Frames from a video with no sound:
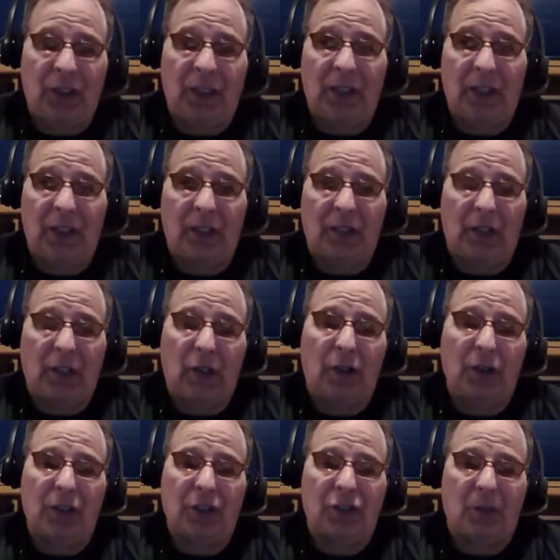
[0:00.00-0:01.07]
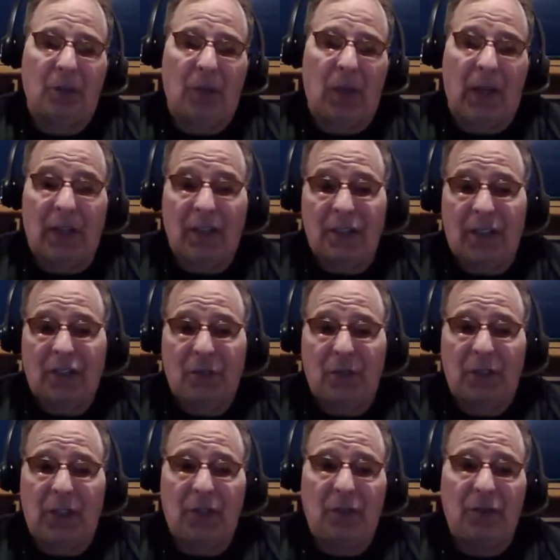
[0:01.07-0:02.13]
and their clothing supply because that's
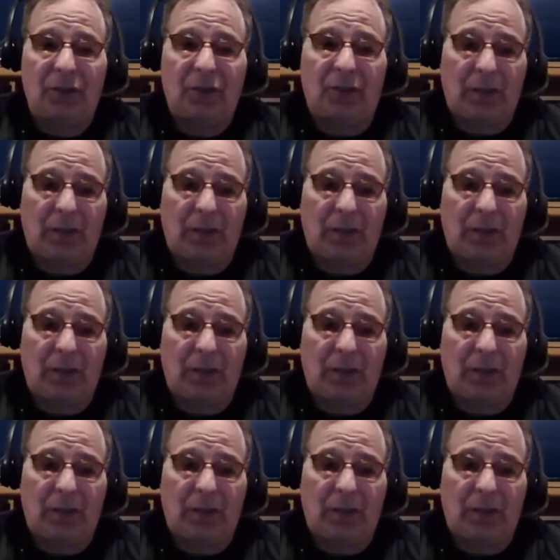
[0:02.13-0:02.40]
what they used.